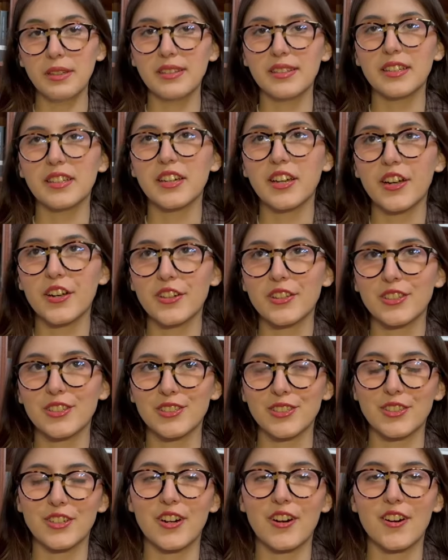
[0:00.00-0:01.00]
the
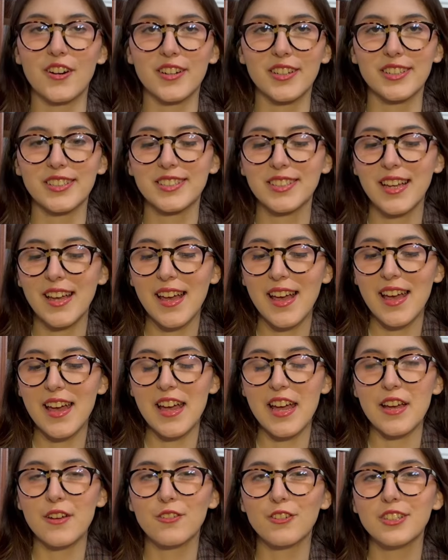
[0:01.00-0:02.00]
character arcs
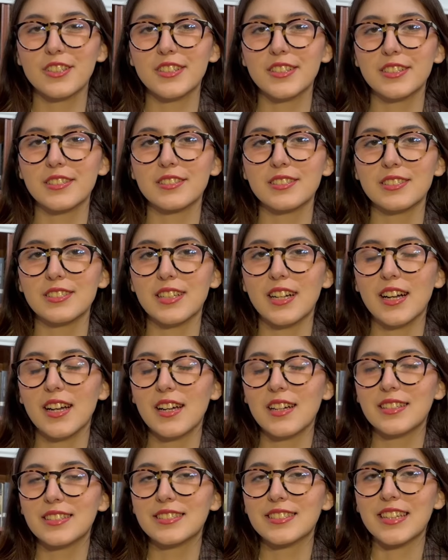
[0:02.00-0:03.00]
every single
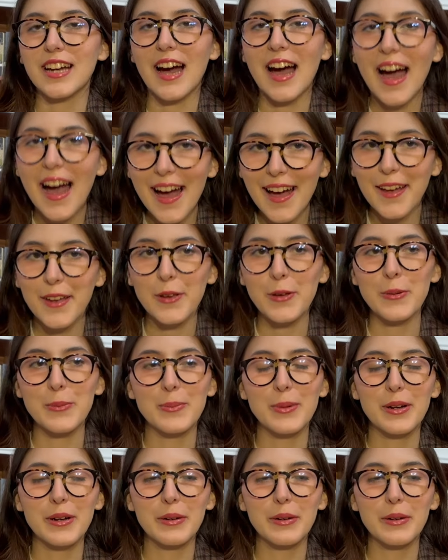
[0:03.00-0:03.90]
time.